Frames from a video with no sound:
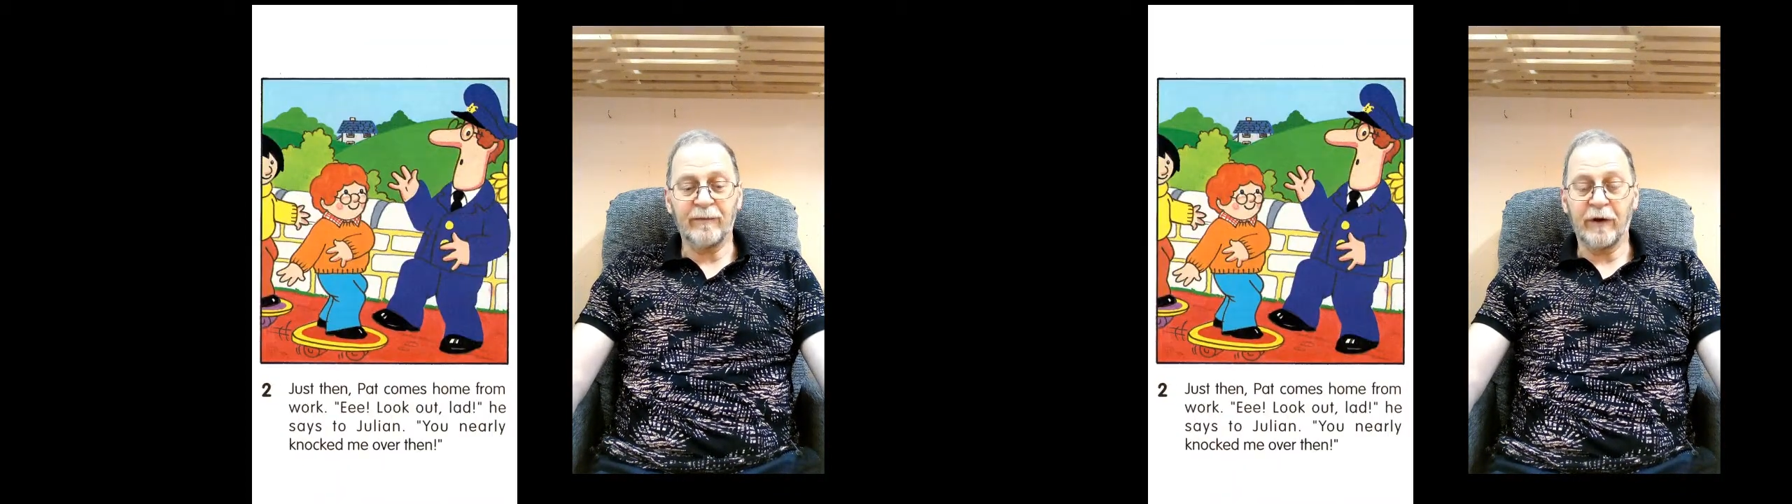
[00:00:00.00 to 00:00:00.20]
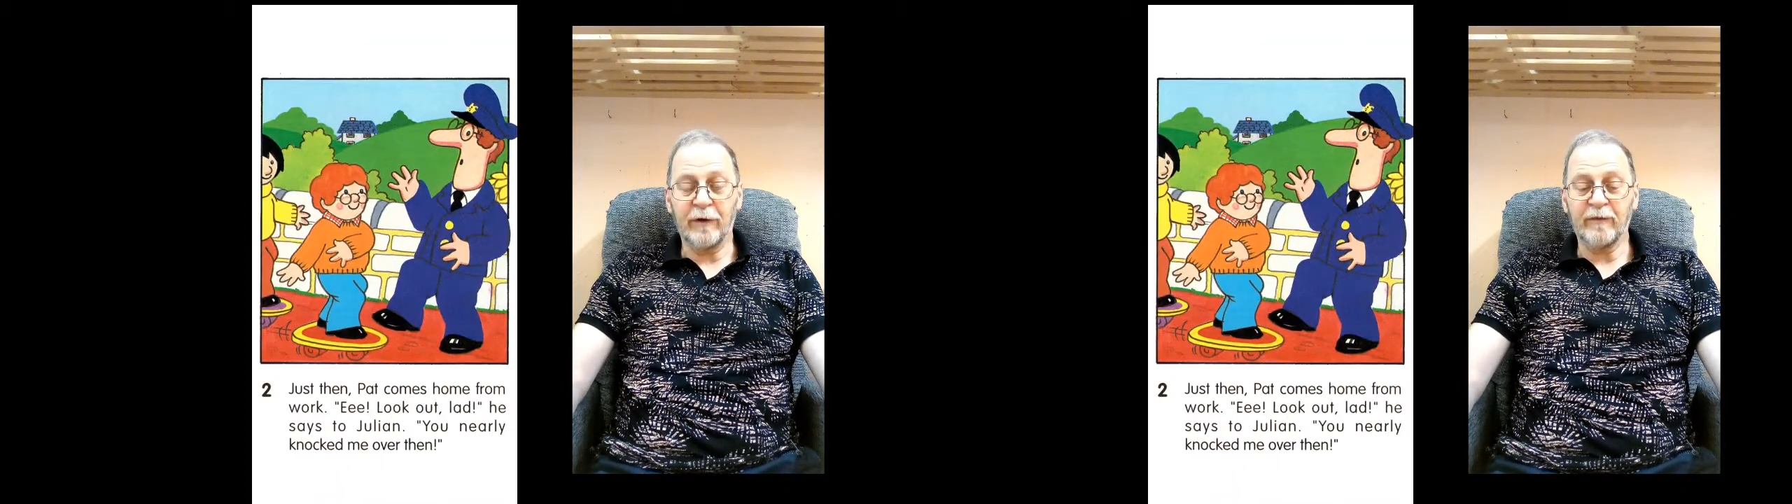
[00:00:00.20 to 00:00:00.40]

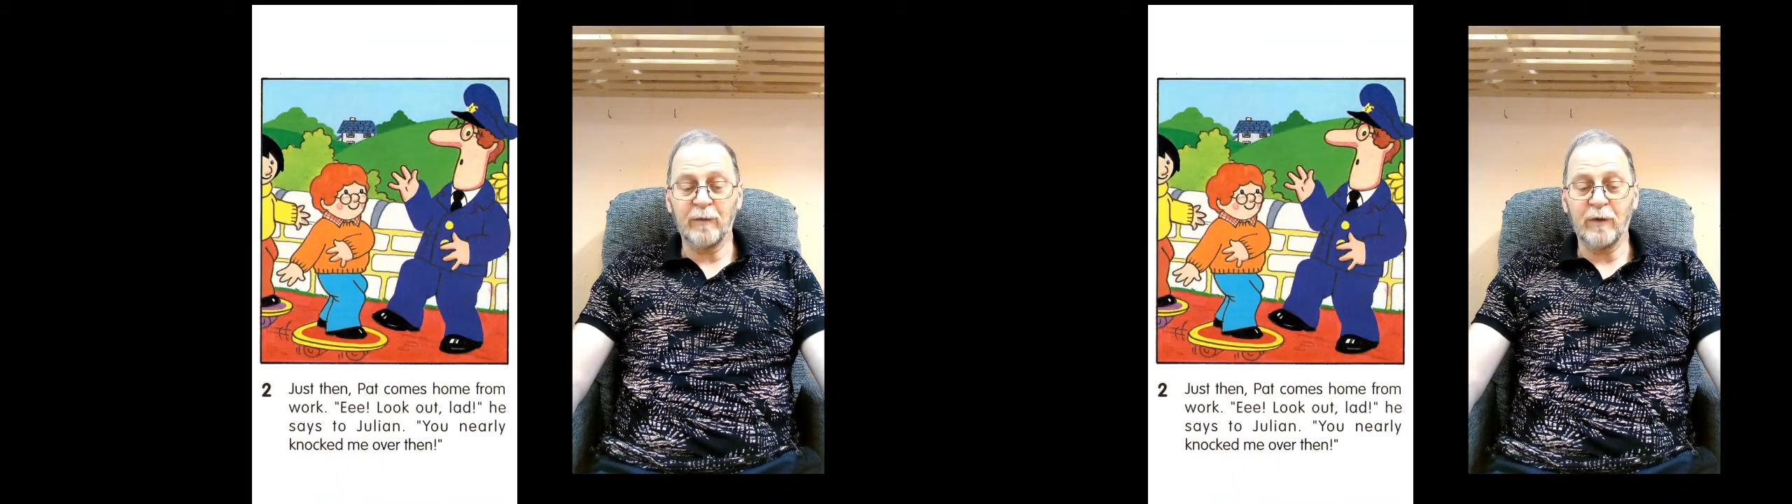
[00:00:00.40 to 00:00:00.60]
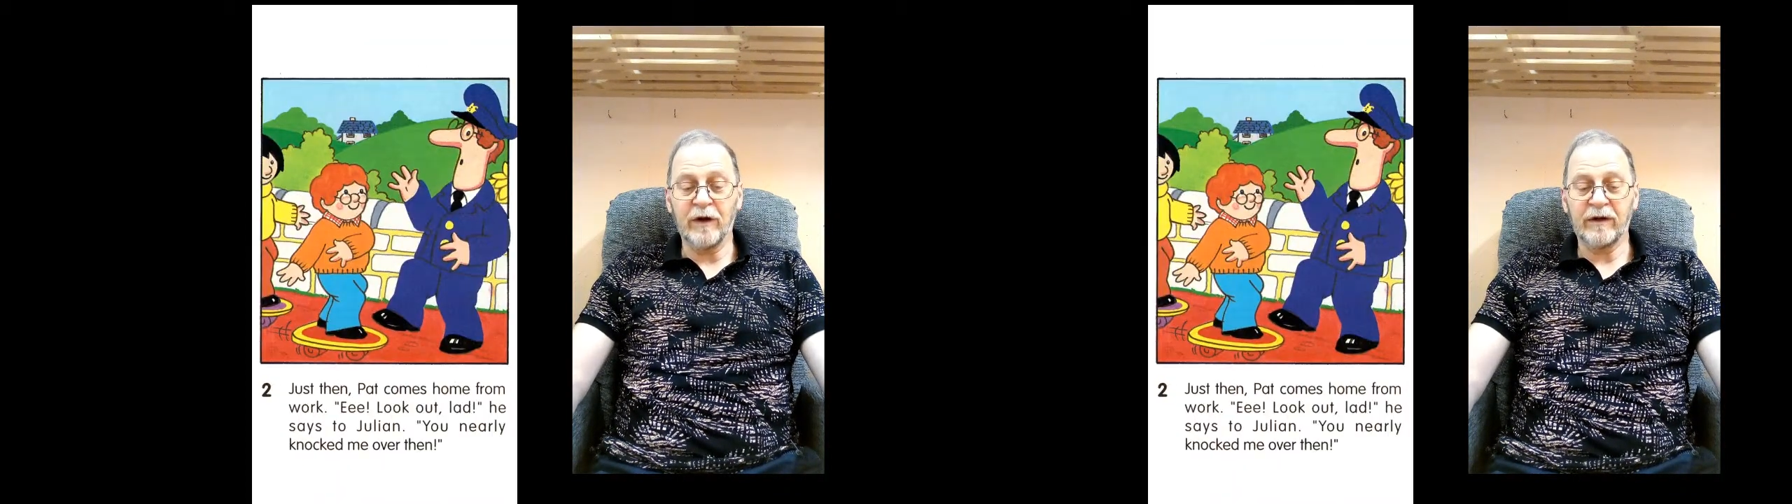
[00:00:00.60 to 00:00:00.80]
comes home
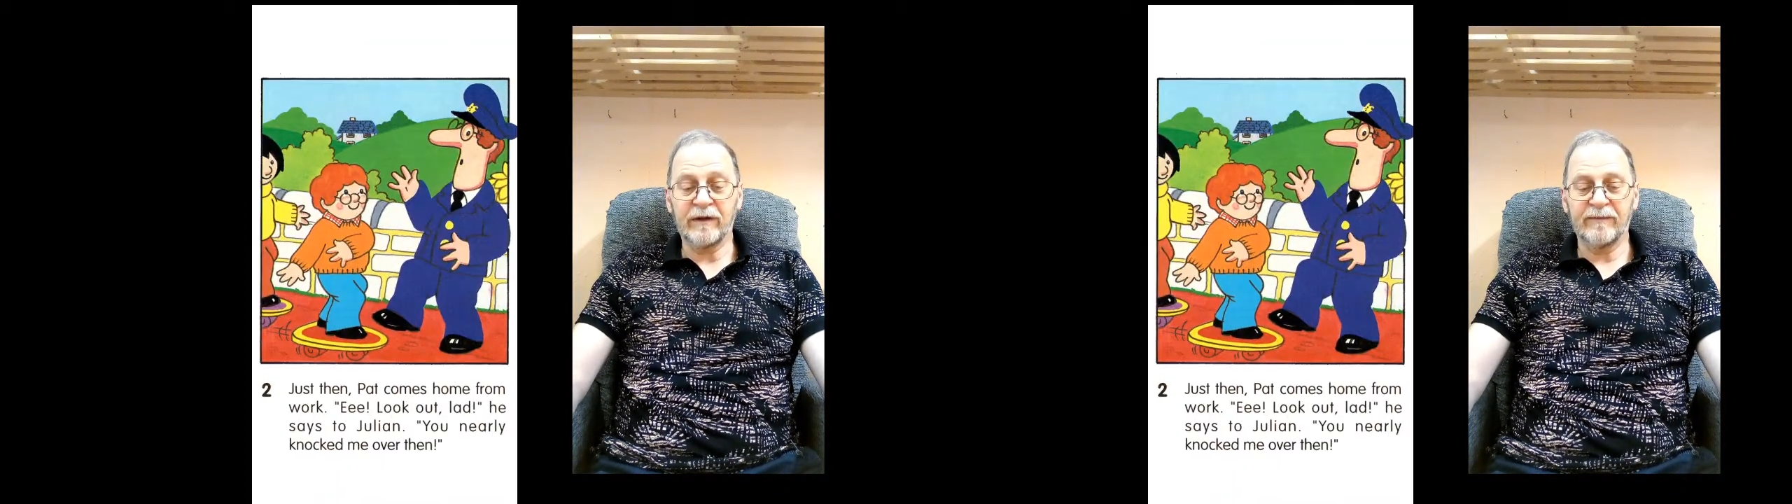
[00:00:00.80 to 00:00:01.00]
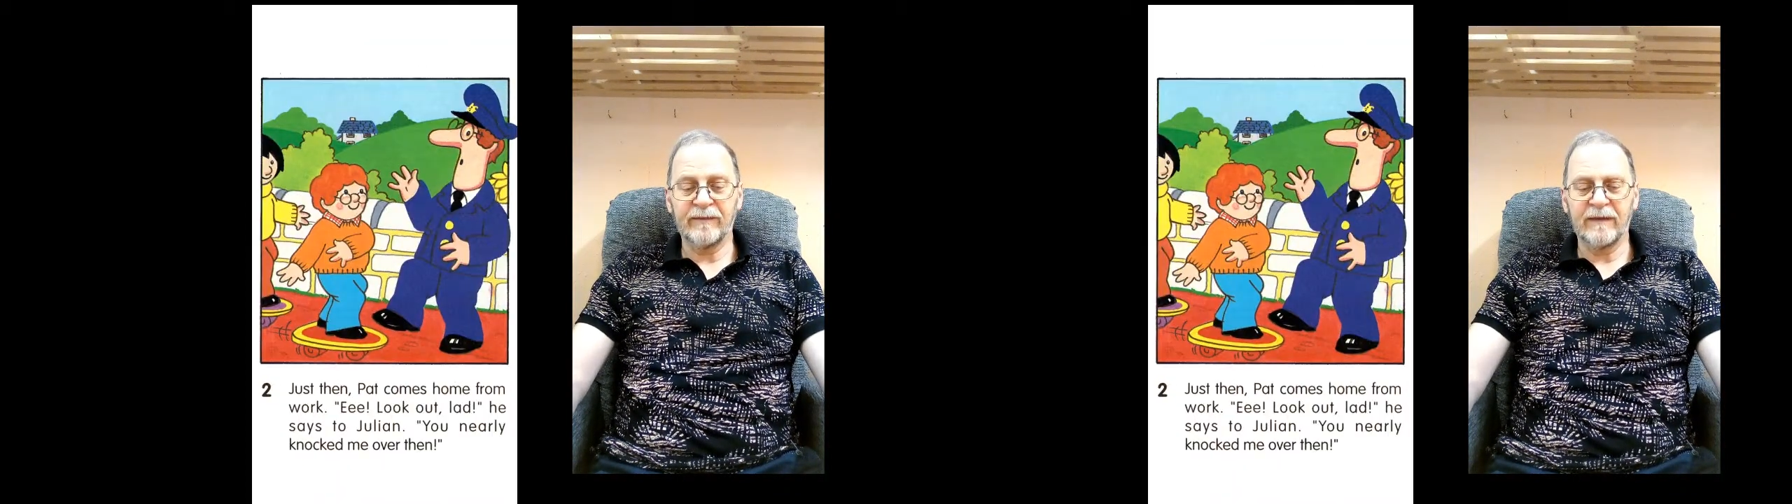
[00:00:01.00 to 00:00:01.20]
from work.